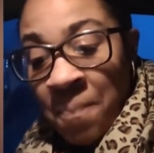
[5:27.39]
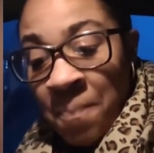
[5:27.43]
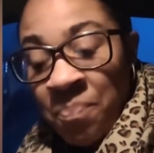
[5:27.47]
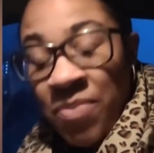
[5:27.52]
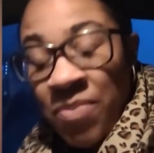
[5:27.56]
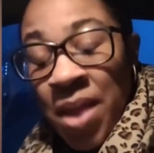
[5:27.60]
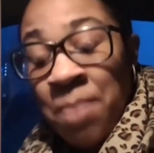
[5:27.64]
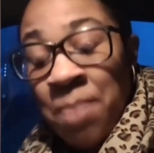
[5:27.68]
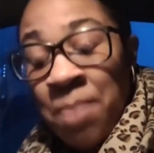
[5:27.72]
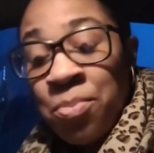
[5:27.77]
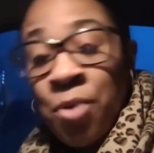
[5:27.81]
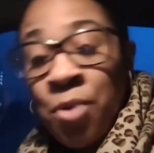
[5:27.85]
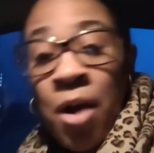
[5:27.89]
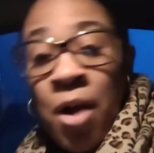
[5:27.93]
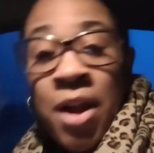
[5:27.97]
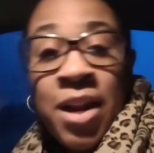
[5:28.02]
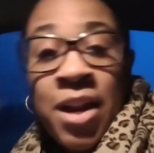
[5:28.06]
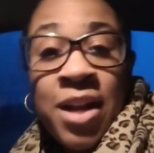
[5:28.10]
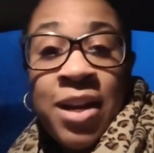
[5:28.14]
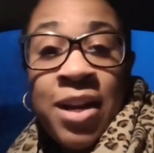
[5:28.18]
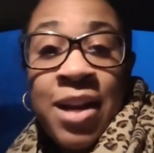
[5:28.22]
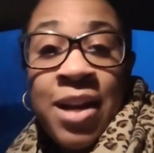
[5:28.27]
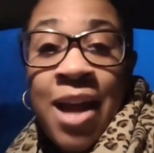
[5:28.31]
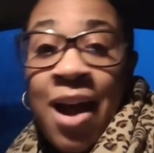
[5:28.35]
They brought
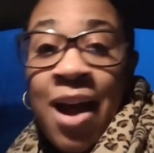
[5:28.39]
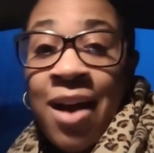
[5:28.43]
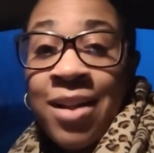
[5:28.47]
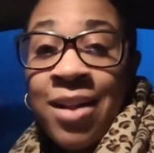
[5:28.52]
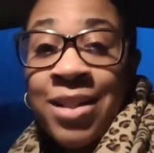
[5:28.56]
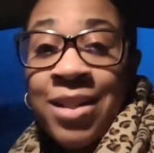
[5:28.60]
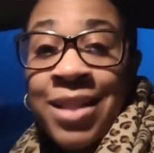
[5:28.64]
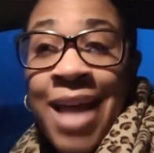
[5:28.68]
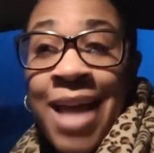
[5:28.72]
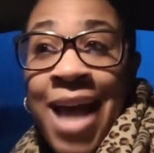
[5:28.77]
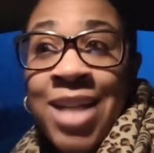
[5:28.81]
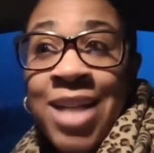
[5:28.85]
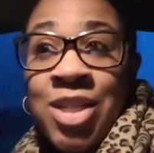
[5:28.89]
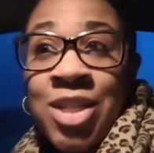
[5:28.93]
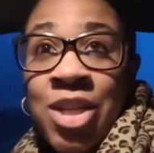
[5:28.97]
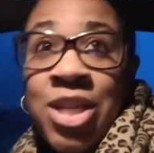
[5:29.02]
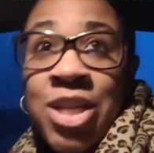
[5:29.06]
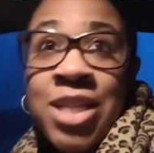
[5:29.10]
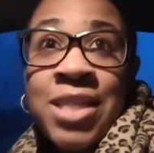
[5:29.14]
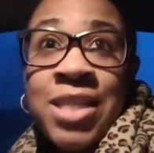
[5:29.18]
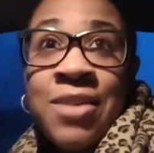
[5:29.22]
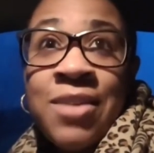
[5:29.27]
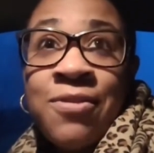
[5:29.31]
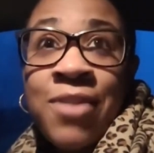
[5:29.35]
in that
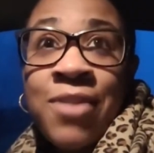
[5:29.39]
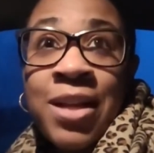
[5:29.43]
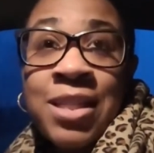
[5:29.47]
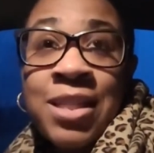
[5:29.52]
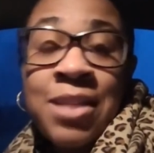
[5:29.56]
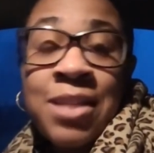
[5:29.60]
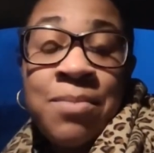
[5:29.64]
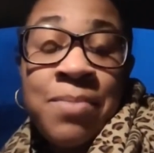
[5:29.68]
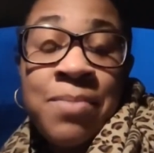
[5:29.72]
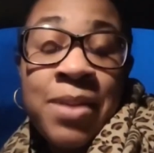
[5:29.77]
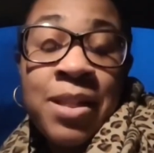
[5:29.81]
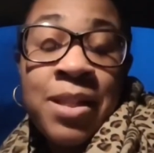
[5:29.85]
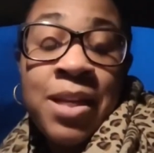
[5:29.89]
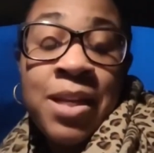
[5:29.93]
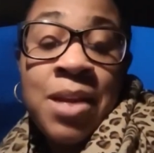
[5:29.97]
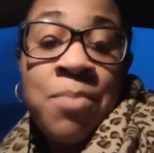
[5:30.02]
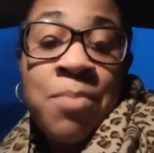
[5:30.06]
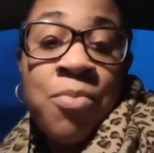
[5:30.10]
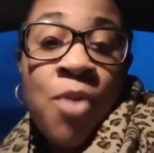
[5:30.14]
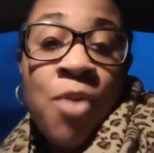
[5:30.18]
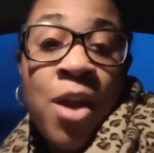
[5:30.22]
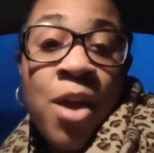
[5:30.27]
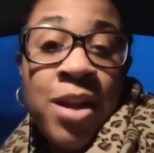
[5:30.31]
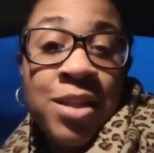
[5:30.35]
genius and flexibility
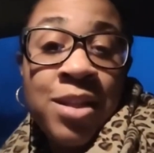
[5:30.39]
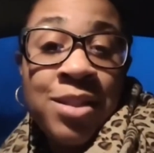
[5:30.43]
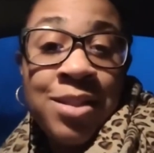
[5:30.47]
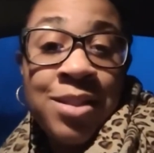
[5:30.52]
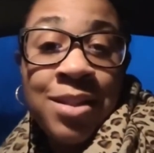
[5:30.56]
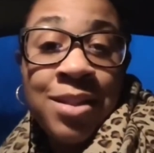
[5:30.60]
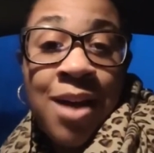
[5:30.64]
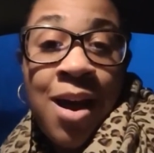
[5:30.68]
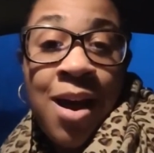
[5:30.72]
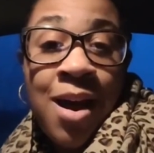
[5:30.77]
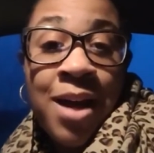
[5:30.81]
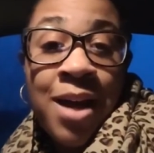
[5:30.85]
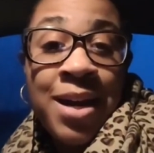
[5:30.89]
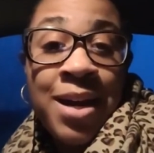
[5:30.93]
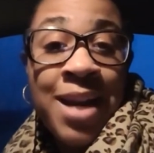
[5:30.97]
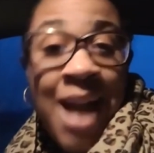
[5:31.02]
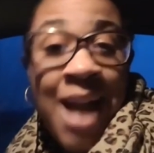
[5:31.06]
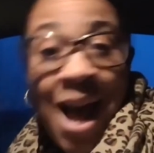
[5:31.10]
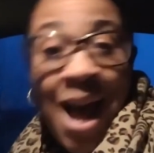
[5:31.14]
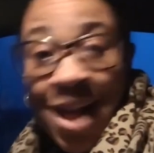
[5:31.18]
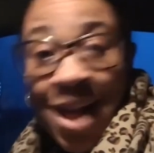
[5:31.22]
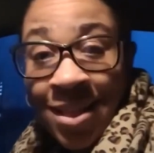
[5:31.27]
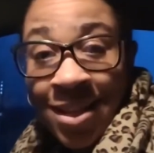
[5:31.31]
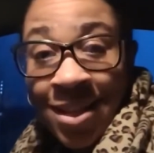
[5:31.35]
broadens
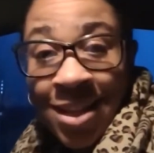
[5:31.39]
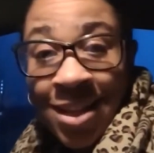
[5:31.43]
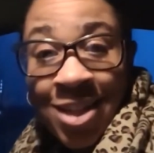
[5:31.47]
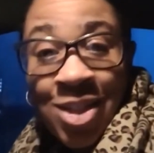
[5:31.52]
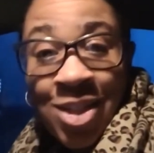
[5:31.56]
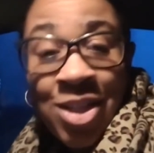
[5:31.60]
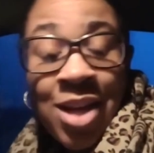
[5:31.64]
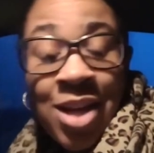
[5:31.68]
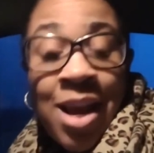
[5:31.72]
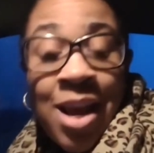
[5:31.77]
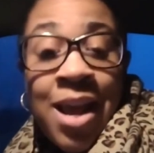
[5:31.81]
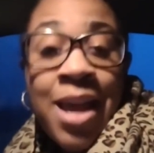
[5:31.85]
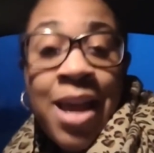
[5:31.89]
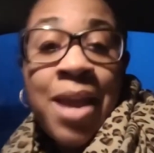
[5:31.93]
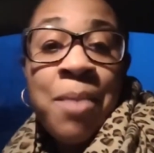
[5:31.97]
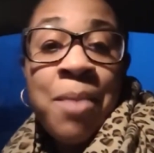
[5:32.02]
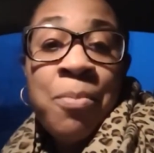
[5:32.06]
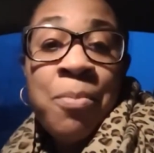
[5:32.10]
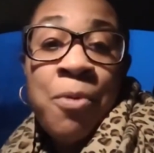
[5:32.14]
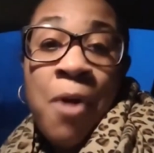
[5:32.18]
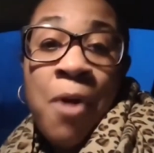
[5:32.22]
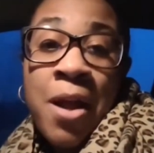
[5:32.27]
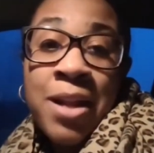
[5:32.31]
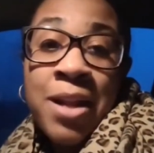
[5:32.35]
knowledge, it
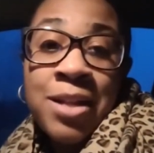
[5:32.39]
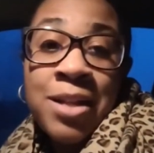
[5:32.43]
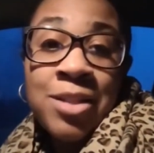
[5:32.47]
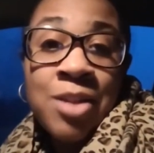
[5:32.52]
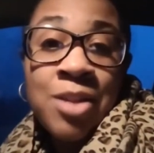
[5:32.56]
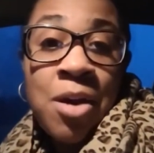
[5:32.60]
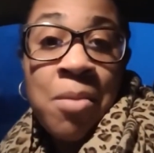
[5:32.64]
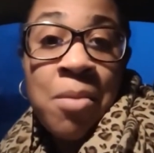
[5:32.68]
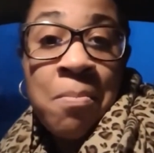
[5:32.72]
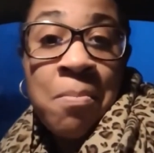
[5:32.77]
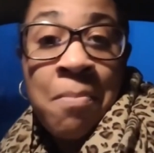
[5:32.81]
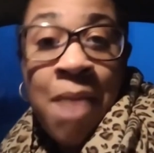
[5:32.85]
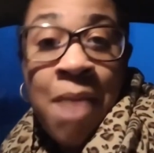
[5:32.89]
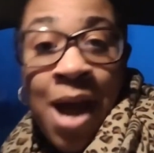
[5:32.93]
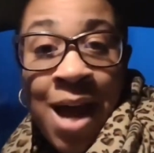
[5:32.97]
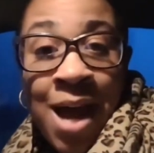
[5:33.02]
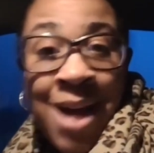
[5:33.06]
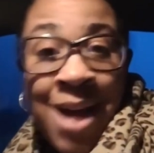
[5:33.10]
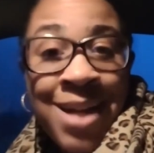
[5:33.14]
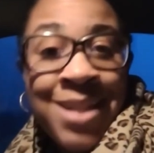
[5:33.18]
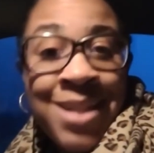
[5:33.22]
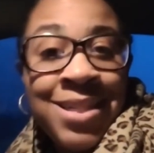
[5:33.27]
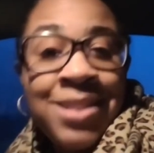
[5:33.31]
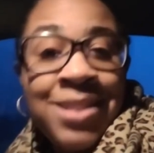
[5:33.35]
broadens our
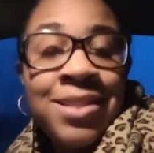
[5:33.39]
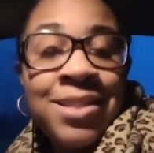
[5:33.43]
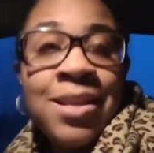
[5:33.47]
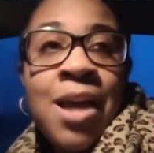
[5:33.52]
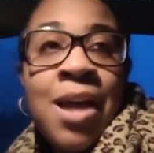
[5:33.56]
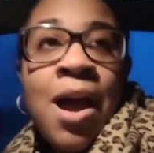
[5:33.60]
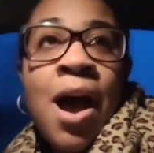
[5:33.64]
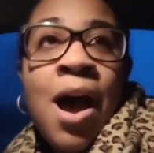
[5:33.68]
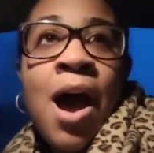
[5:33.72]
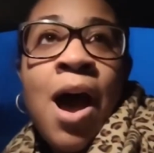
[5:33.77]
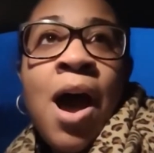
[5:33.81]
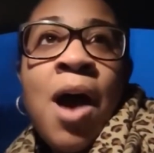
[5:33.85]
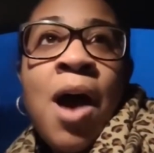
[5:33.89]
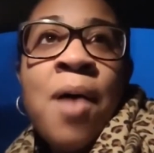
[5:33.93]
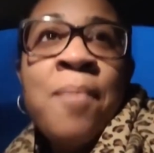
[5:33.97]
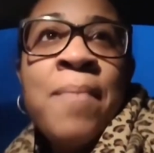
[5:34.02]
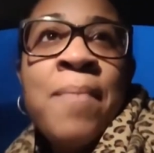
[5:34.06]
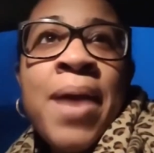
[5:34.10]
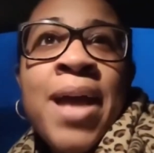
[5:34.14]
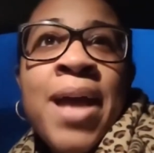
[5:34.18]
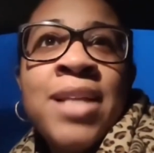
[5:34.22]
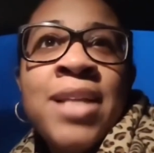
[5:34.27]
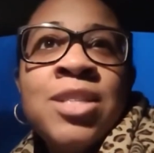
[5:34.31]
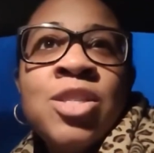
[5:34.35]
minds,
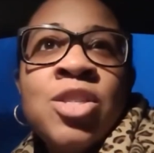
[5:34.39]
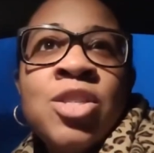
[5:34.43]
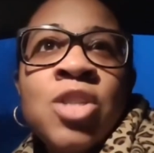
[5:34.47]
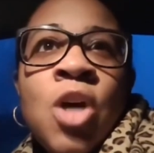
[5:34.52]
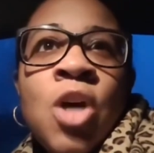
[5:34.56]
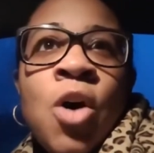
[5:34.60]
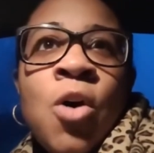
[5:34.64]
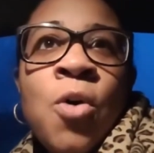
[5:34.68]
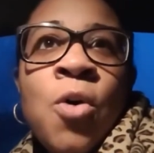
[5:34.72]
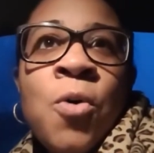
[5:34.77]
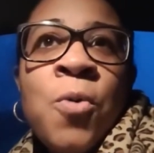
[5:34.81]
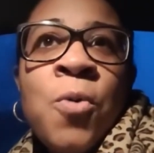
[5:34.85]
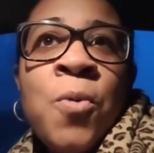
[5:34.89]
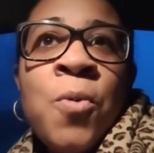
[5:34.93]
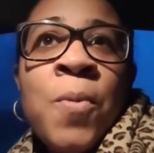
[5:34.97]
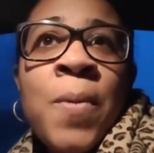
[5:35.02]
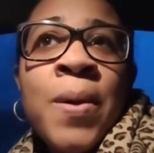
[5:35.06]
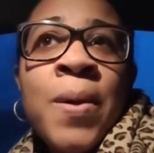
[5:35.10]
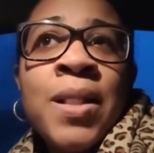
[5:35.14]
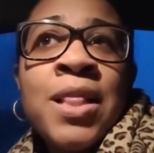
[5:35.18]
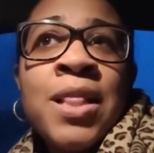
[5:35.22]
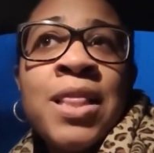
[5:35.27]
and so